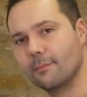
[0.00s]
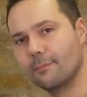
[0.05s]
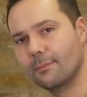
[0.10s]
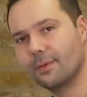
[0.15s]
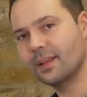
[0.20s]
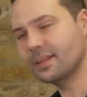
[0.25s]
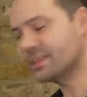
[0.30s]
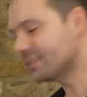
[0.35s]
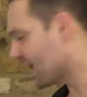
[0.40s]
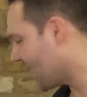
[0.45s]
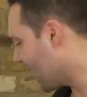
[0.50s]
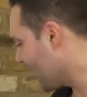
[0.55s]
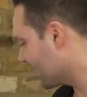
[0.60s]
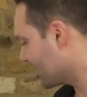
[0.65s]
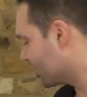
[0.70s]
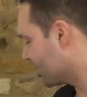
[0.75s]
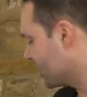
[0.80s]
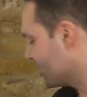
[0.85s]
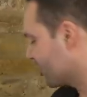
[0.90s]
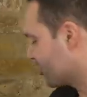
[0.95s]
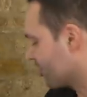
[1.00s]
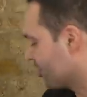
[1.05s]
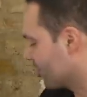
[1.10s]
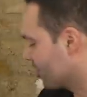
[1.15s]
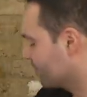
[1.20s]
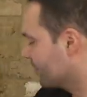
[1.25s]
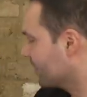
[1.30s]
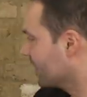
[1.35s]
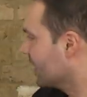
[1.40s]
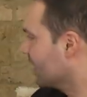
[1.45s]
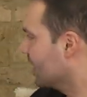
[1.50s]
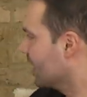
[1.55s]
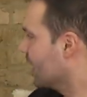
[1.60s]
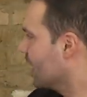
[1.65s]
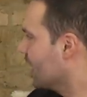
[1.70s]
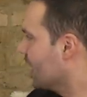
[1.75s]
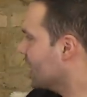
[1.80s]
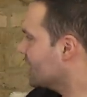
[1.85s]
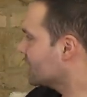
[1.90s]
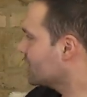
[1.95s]
But is that actually true?
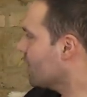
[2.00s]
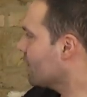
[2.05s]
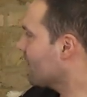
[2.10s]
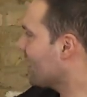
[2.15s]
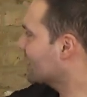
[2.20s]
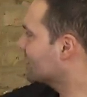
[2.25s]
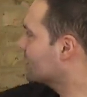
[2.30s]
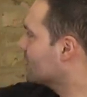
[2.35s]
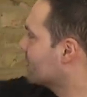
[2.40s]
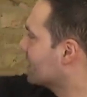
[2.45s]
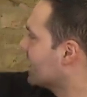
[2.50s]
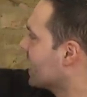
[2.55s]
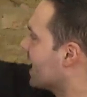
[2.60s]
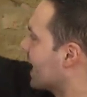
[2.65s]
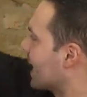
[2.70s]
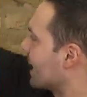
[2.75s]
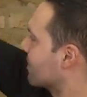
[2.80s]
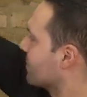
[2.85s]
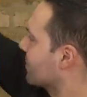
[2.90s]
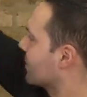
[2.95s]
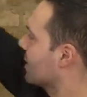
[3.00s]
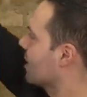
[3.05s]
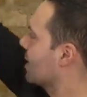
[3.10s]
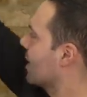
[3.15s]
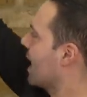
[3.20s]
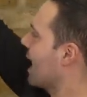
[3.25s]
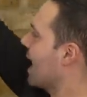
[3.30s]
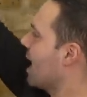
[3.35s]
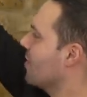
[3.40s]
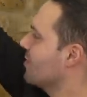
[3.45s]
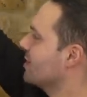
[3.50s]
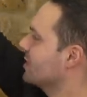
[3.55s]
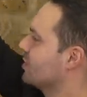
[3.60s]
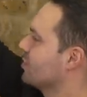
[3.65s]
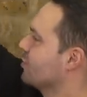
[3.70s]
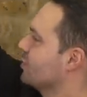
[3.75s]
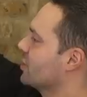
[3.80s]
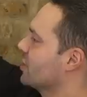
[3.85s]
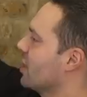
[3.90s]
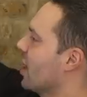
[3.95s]
Let's go back to the beginning, how this
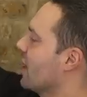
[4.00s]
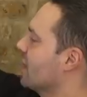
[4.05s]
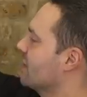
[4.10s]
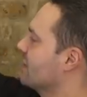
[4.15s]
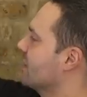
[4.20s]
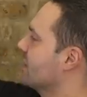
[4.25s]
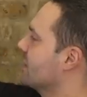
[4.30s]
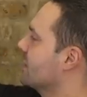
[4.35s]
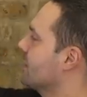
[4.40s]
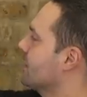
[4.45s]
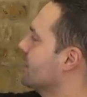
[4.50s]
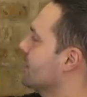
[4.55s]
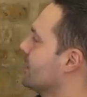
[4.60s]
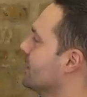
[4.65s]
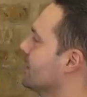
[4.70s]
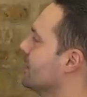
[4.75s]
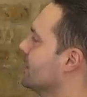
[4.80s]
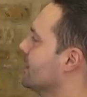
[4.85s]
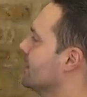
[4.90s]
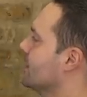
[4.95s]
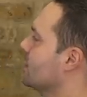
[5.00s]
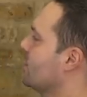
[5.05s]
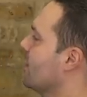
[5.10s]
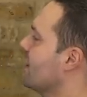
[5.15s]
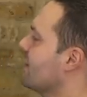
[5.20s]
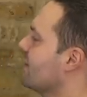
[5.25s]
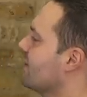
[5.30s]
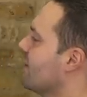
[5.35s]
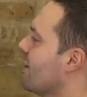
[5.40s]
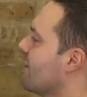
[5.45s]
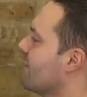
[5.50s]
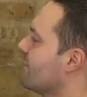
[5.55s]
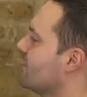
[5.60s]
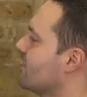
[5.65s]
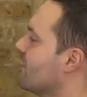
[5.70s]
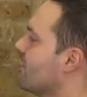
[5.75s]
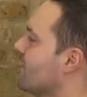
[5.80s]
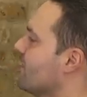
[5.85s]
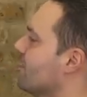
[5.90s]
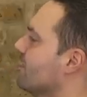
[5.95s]
all started. 23rd of
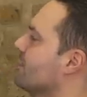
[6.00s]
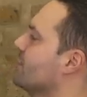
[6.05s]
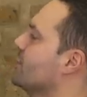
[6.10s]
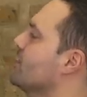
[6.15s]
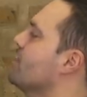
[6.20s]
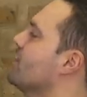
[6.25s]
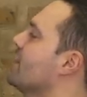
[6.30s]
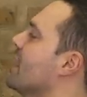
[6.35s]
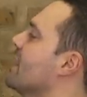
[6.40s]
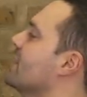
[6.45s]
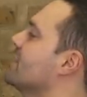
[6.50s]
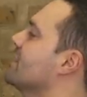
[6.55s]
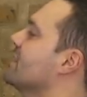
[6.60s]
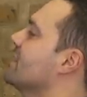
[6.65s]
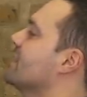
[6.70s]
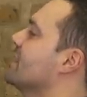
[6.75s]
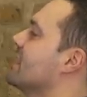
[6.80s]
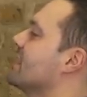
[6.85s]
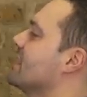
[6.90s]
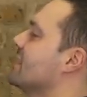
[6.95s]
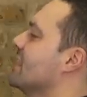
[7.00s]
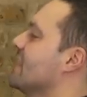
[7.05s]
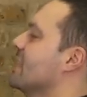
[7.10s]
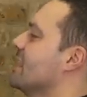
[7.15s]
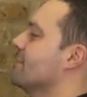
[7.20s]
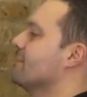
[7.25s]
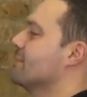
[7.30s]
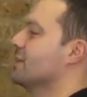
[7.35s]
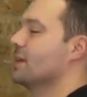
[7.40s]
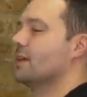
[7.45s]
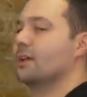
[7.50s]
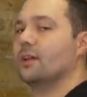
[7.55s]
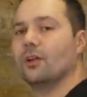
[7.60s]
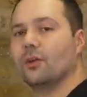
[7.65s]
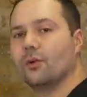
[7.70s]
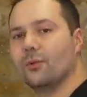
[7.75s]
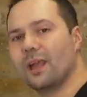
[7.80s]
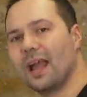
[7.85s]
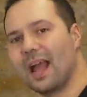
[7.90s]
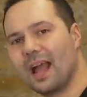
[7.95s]
June 2016,
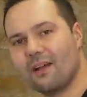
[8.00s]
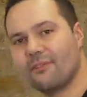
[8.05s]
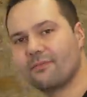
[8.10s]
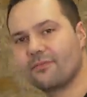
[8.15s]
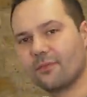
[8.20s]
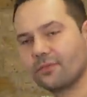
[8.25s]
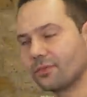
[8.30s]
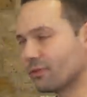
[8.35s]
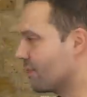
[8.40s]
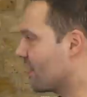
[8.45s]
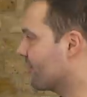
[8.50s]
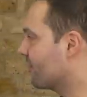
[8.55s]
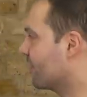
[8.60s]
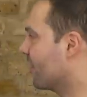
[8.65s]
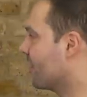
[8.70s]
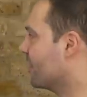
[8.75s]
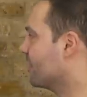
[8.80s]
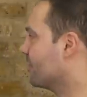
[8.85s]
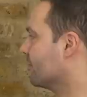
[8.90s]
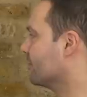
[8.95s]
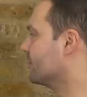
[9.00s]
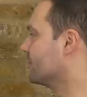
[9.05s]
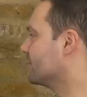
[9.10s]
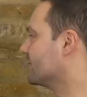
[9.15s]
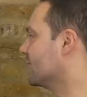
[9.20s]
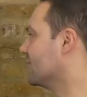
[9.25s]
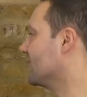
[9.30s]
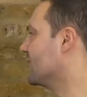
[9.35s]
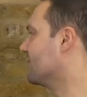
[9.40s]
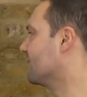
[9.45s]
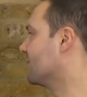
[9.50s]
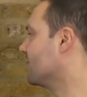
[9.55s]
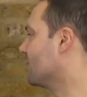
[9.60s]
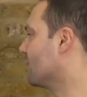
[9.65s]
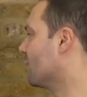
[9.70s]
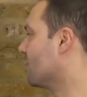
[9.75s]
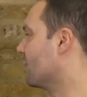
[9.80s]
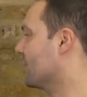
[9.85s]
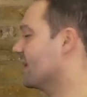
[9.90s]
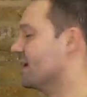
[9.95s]
we have the referendum to leave the
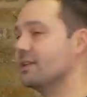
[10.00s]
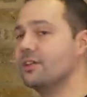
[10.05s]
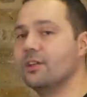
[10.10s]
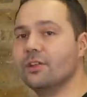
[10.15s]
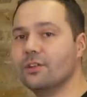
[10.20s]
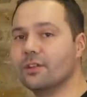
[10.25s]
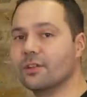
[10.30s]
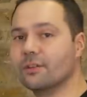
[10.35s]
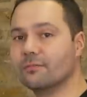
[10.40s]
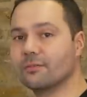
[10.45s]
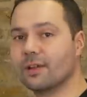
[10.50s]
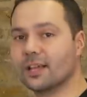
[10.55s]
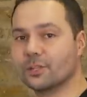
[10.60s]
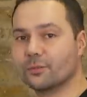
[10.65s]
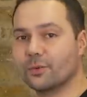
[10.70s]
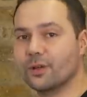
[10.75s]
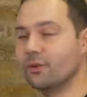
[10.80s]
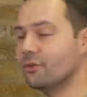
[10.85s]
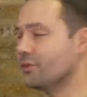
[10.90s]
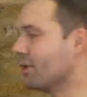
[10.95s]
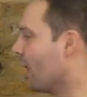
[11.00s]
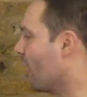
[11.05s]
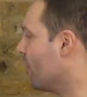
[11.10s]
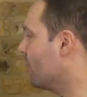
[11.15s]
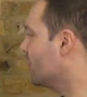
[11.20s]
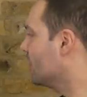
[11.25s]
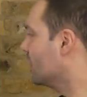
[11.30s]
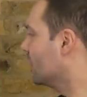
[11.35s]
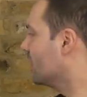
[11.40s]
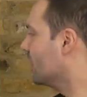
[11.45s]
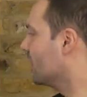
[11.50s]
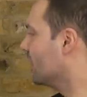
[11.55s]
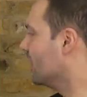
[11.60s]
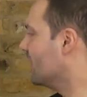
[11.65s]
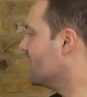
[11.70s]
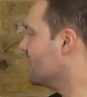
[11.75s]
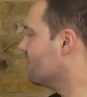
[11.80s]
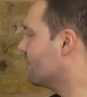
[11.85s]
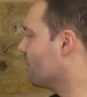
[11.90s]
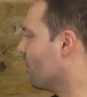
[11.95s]
European Union. As we all know,
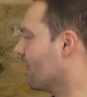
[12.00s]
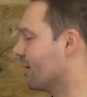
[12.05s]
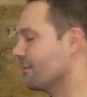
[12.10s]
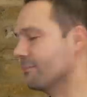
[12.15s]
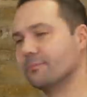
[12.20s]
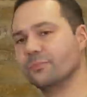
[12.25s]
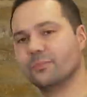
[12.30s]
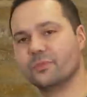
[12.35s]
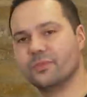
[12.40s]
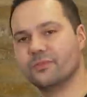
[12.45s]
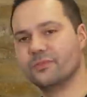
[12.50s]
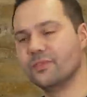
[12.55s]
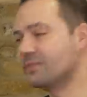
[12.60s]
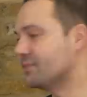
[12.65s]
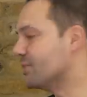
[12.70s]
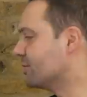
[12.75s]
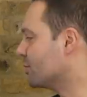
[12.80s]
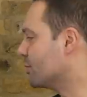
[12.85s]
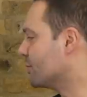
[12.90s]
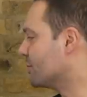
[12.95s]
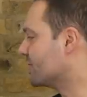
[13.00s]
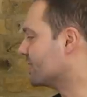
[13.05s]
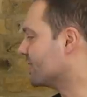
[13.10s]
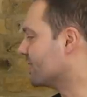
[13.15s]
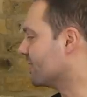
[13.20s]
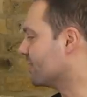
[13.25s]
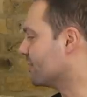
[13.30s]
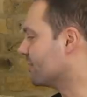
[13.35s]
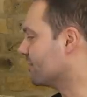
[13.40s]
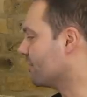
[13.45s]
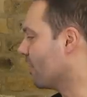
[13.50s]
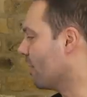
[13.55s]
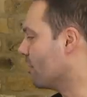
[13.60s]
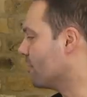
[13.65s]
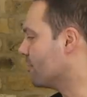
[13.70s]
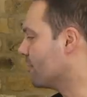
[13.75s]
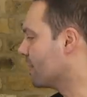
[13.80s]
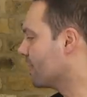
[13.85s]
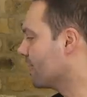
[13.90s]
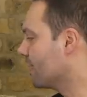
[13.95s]
Leave won, 52% of the
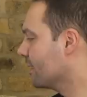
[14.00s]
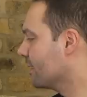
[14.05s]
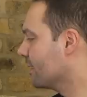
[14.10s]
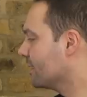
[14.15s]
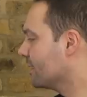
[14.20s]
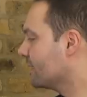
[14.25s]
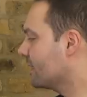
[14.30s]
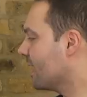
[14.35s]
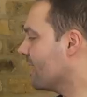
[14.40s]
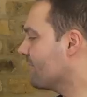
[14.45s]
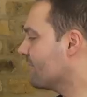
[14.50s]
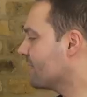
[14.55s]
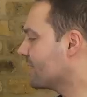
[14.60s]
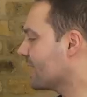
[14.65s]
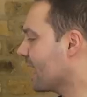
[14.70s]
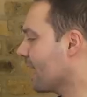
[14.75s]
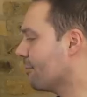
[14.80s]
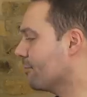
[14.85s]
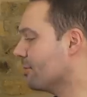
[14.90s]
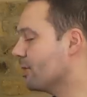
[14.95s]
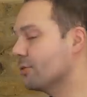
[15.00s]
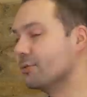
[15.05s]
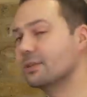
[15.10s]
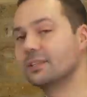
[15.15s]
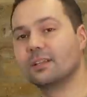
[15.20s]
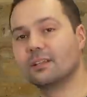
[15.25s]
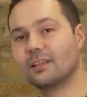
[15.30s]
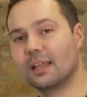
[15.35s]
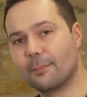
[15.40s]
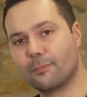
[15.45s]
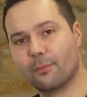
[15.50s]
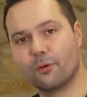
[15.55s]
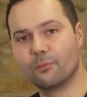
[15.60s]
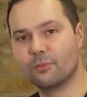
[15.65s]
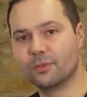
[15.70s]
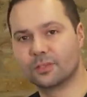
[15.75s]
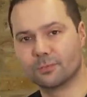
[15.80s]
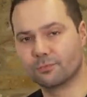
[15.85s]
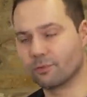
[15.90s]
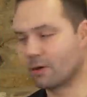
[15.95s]
vote. David Cameron, who until that point
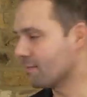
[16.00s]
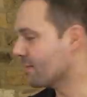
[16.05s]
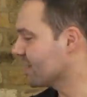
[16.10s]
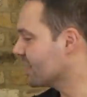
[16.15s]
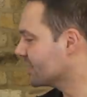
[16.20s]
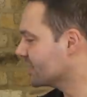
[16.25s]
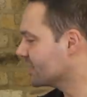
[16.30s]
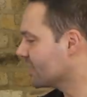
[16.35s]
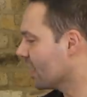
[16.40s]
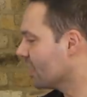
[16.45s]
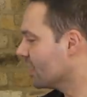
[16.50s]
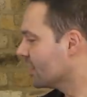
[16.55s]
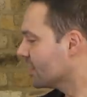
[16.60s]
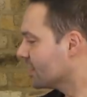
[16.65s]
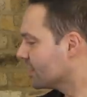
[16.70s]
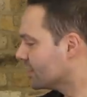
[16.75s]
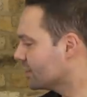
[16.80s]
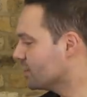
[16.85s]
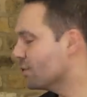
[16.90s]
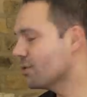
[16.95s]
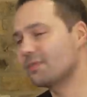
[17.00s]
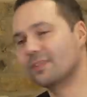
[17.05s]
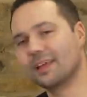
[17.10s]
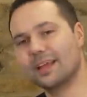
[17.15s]
was the Prime Minister, took